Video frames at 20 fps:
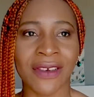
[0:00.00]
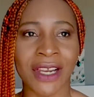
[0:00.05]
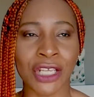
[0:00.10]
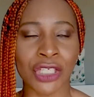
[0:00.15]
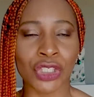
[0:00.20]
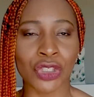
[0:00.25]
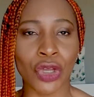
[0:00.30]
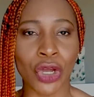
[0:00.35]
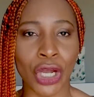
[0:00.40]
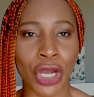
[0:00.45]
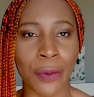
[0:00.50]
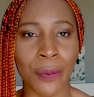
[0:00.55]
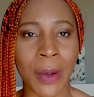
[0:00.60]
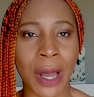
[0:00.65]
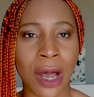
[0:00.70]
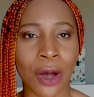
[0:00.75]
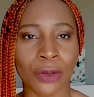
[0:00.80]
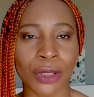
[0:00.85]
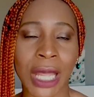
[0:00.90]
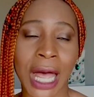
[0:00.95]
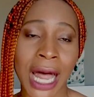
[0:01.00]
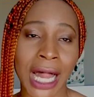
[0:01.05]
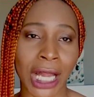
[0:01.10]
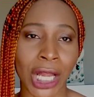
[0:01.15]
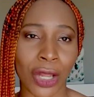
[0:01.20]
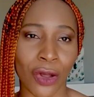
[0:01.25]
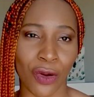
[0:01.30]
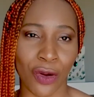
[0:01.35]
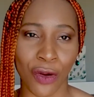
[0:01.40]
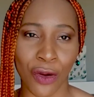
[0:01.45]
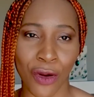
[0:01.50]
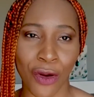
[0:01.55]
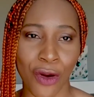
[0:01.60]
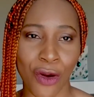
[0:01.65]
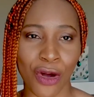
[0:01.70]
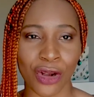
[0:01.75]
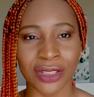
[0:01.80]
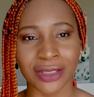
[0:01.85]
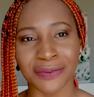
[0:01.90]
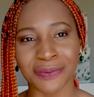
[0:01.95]
let's talk about
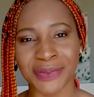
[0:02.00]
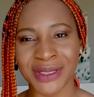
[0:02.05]
alcohol,